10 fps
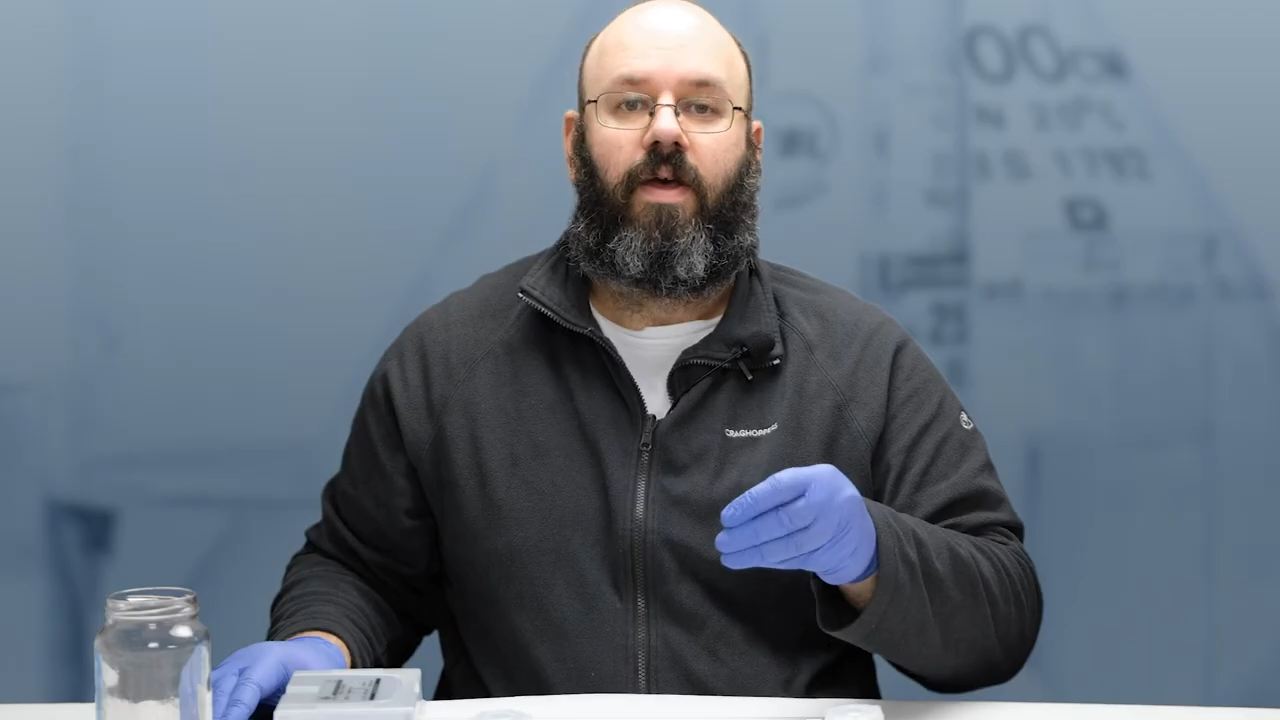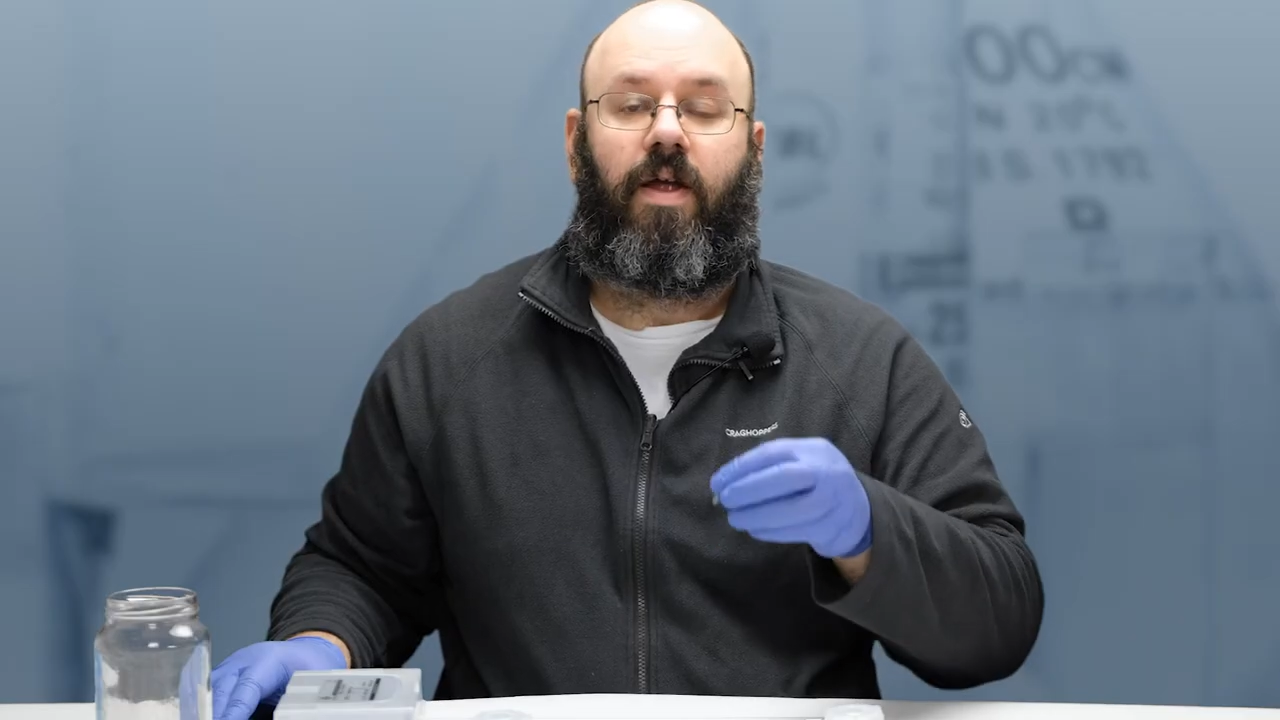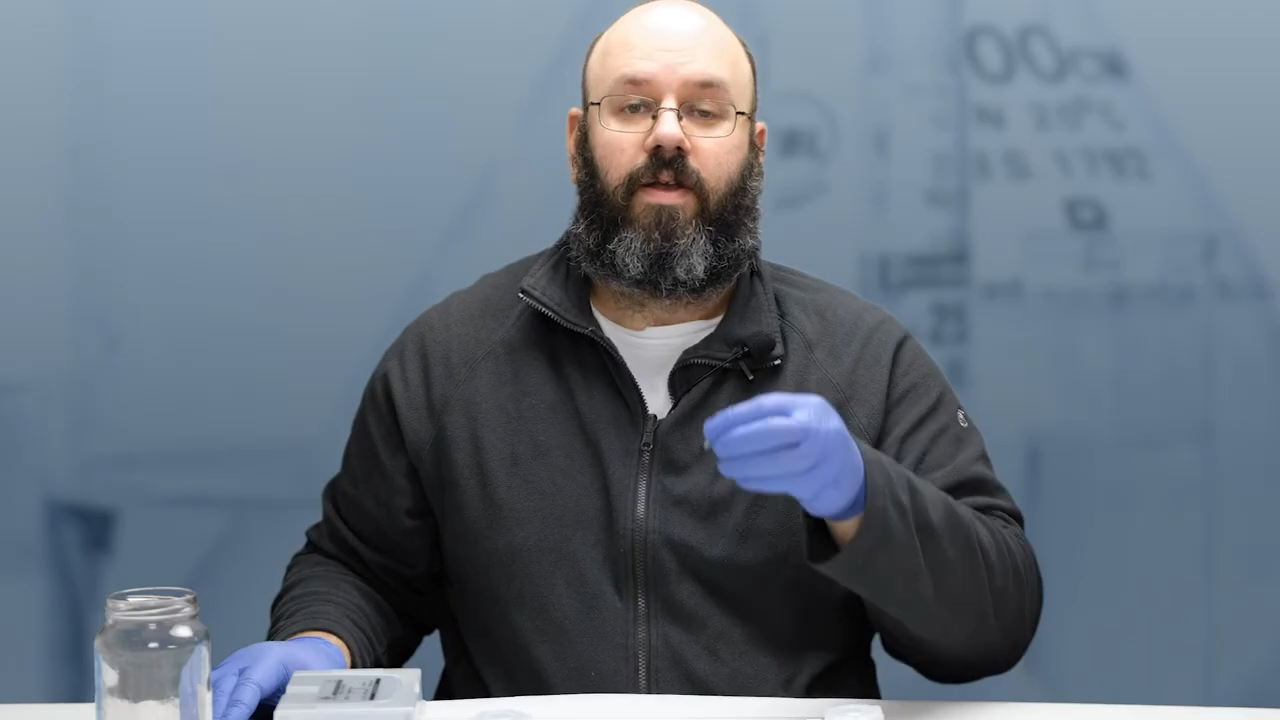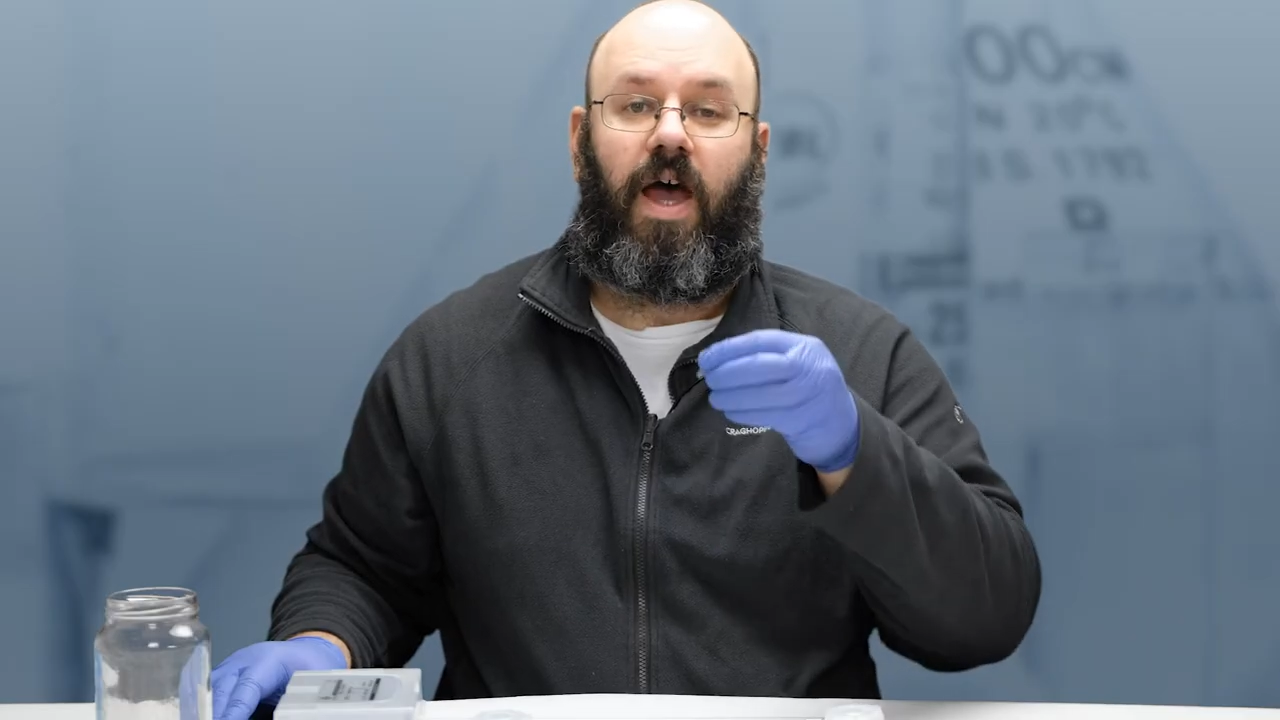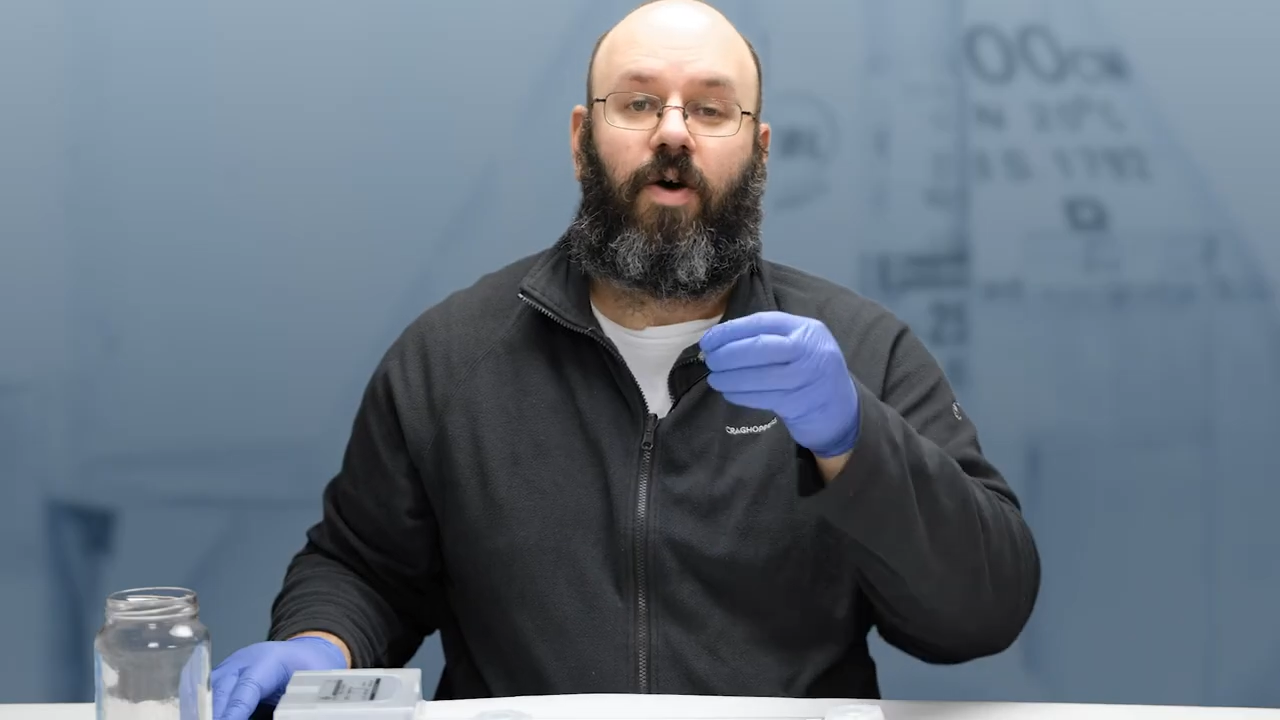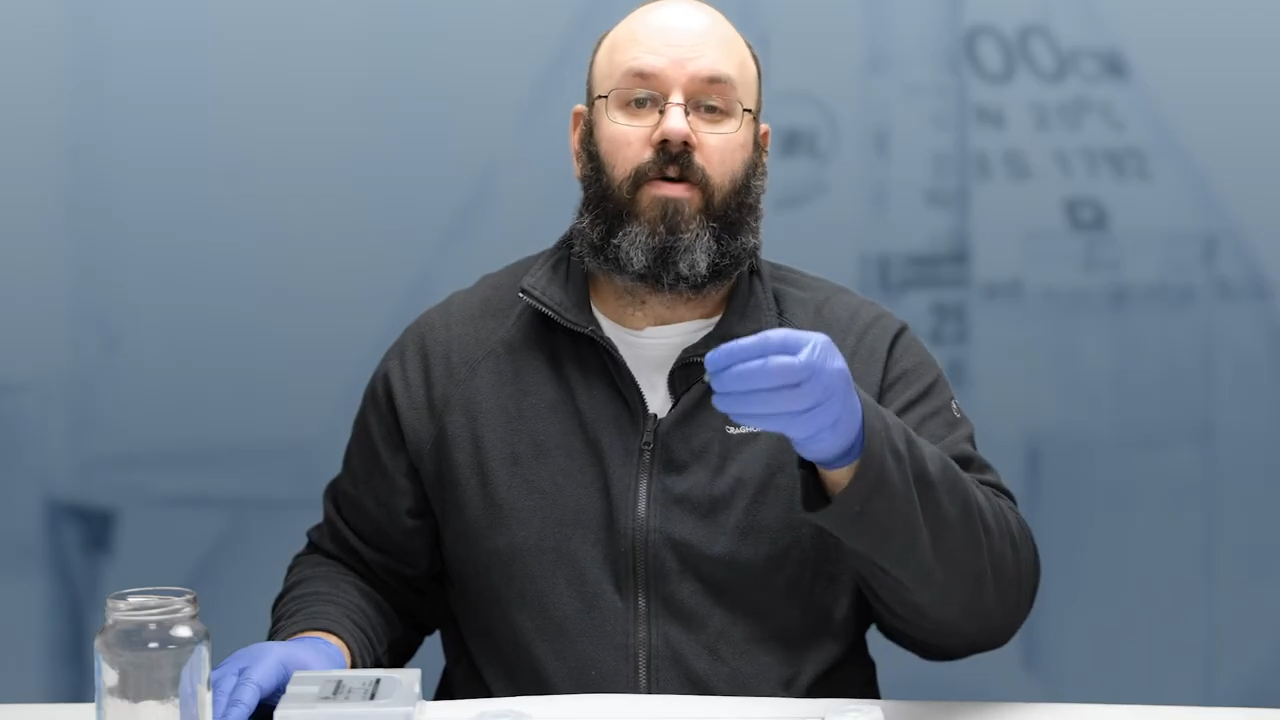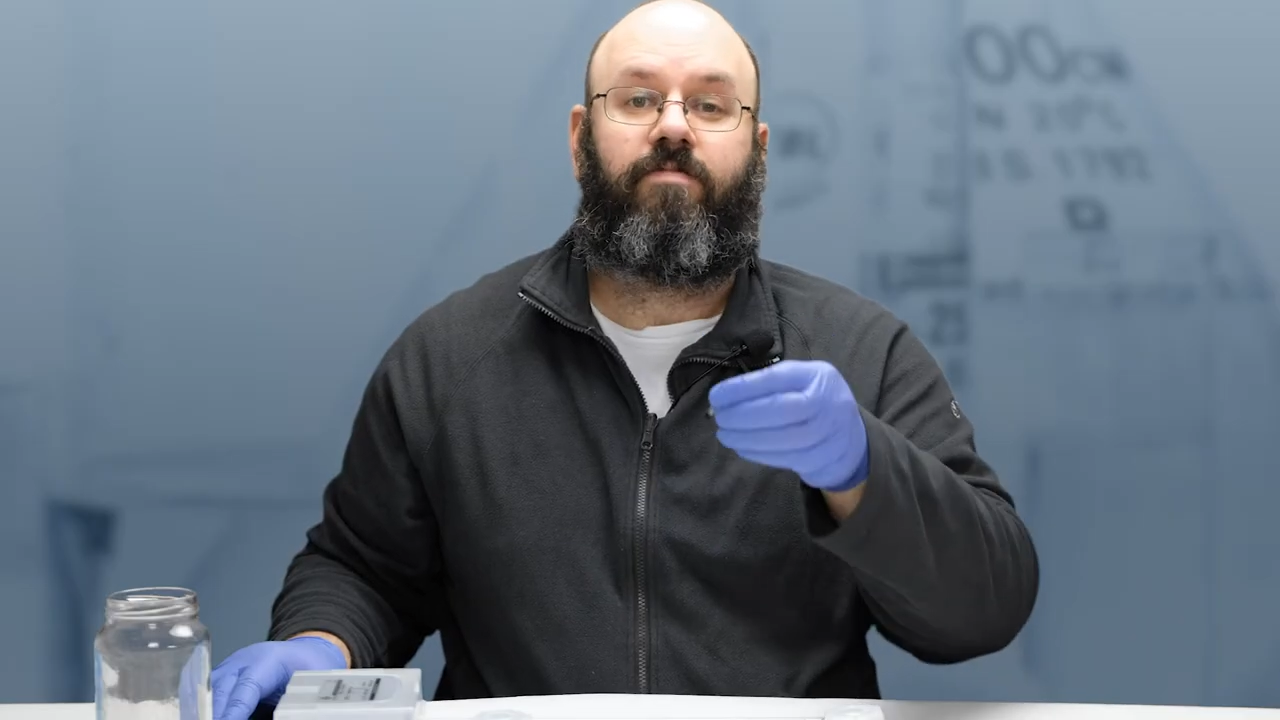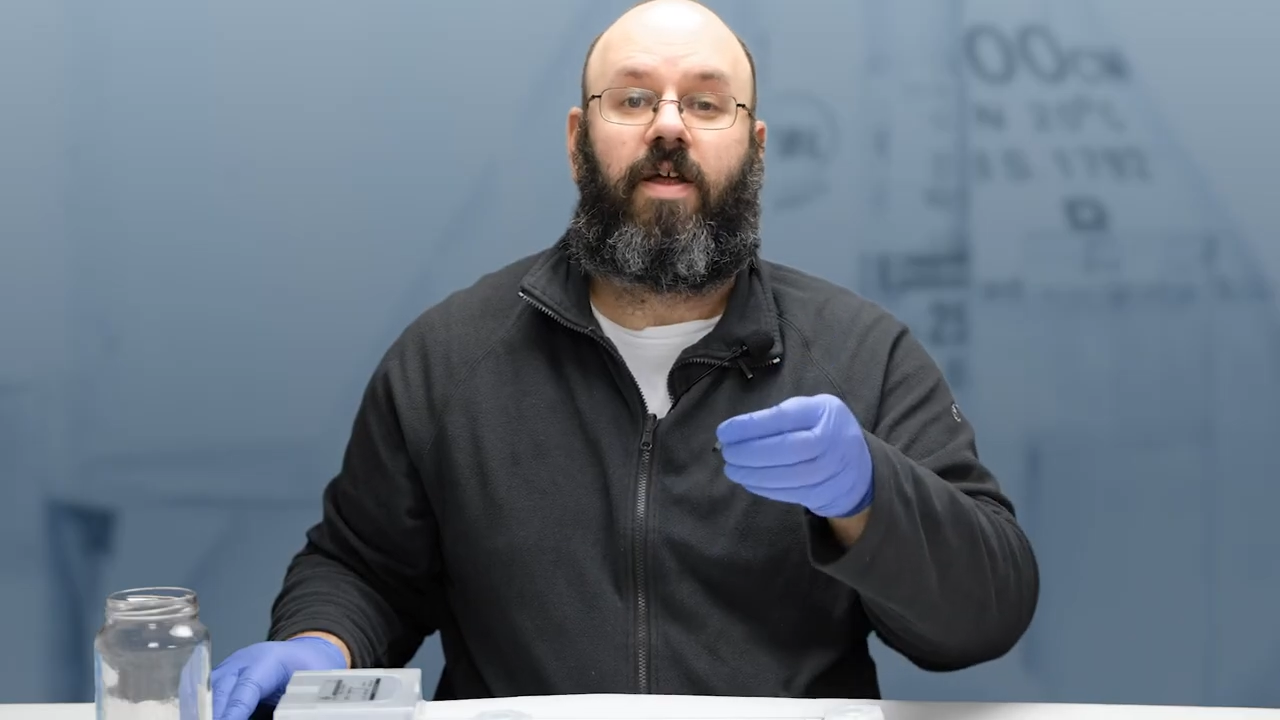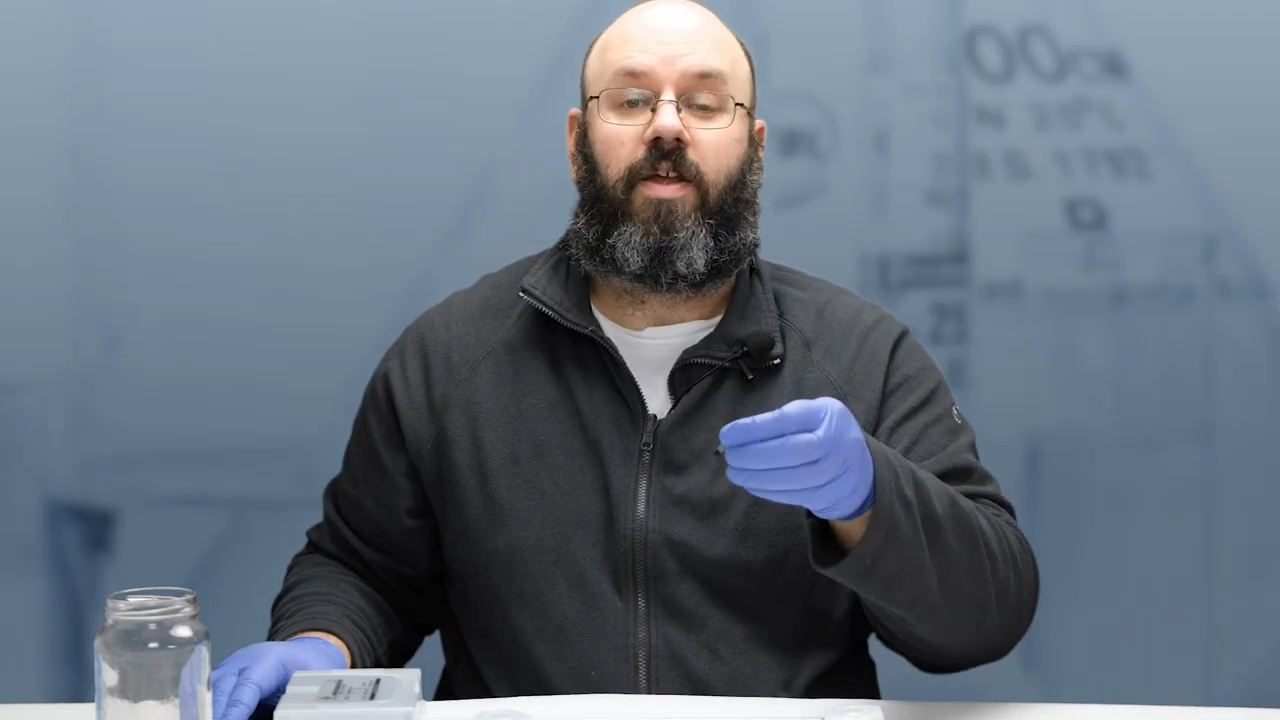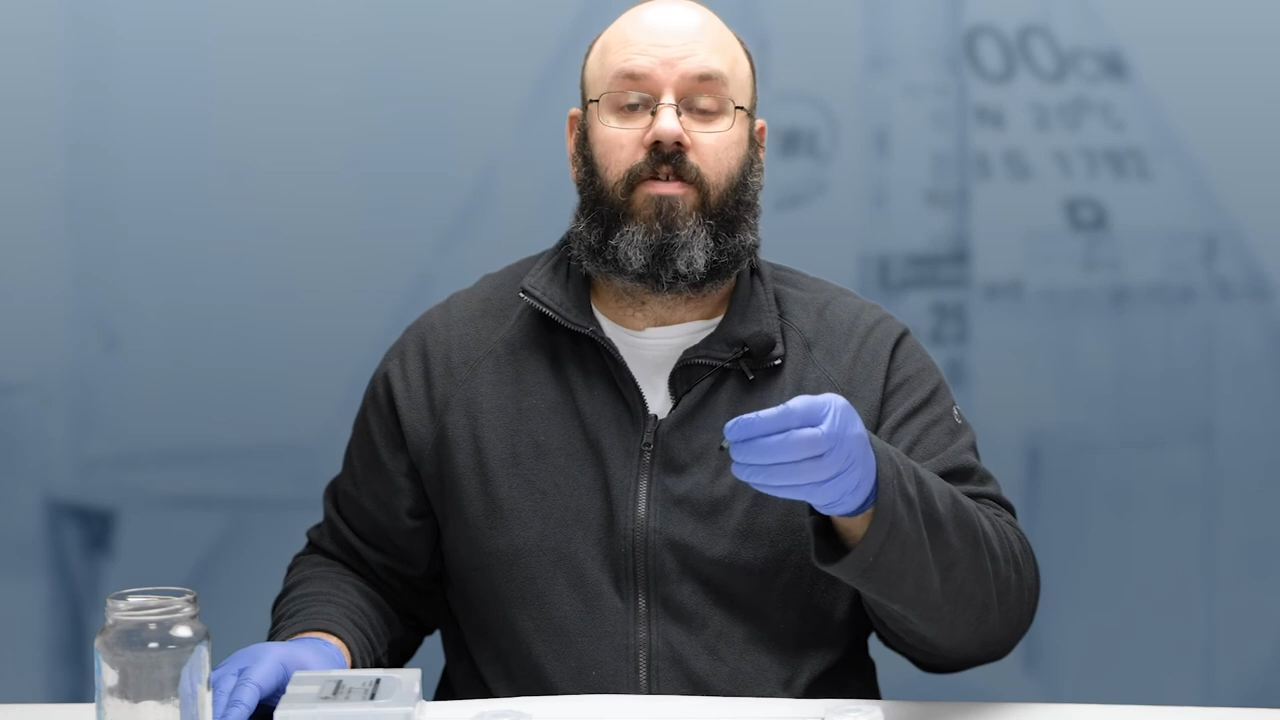And now I'm ready